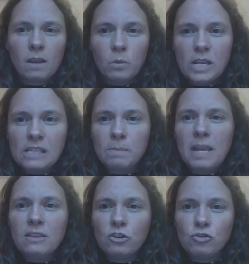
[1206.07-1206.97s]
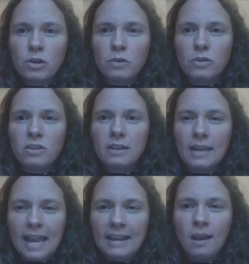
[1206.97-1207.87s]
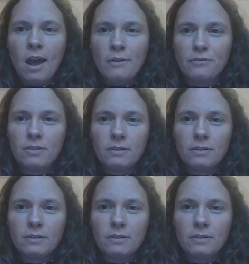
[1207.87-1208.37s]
We speak the truth in love.